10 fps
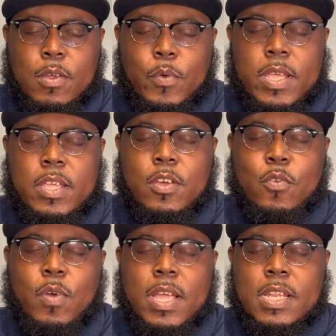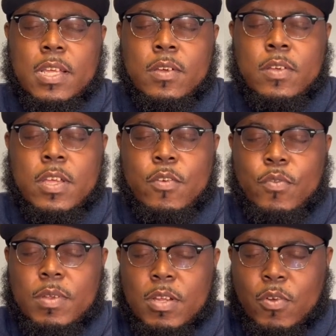and we're healed right now
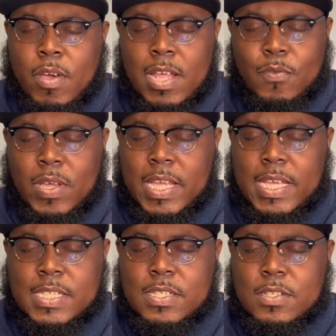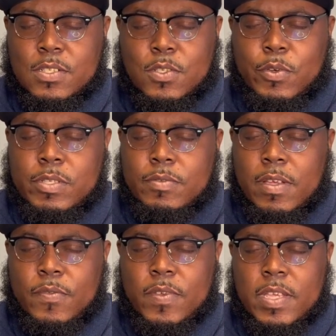from the crown of our heads to the soles of
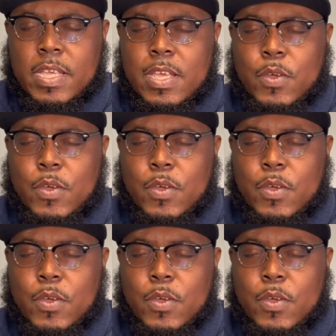our feet.